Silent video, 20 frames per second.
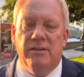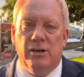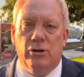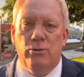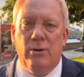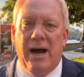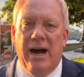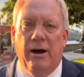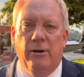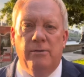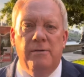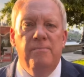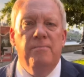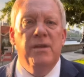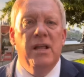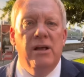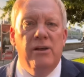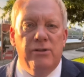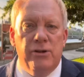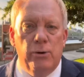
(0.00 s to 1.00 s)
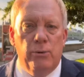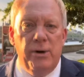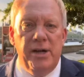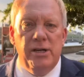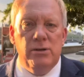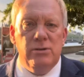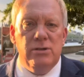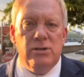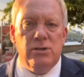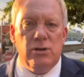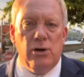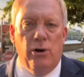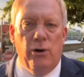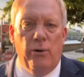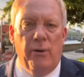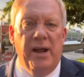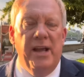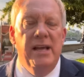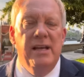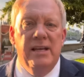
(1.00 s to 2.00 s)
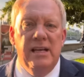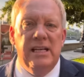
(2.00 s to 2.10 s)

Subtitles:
The Crown, the real story